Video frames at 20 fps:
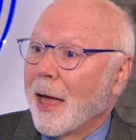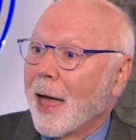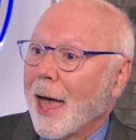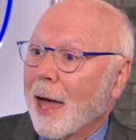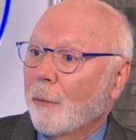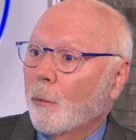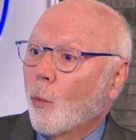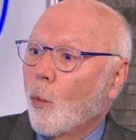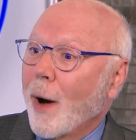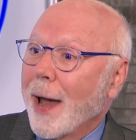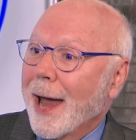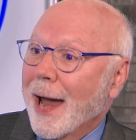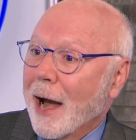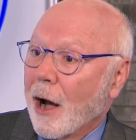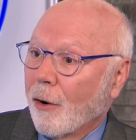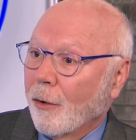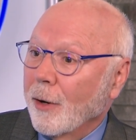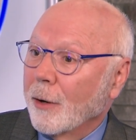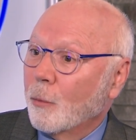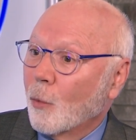and
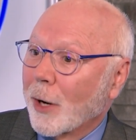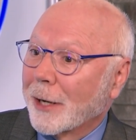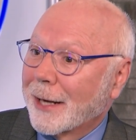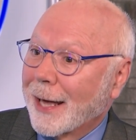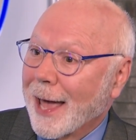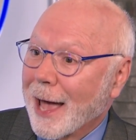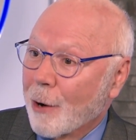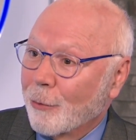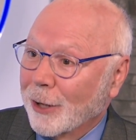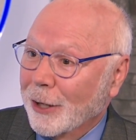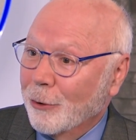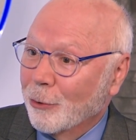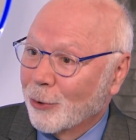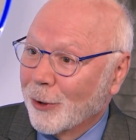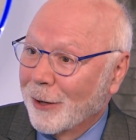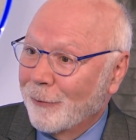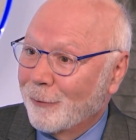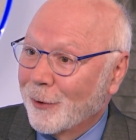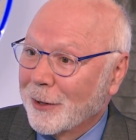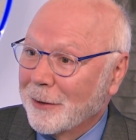where, in what county you
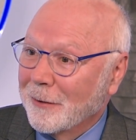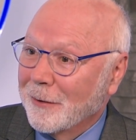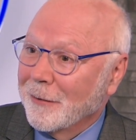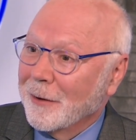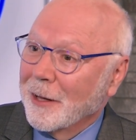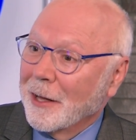live in.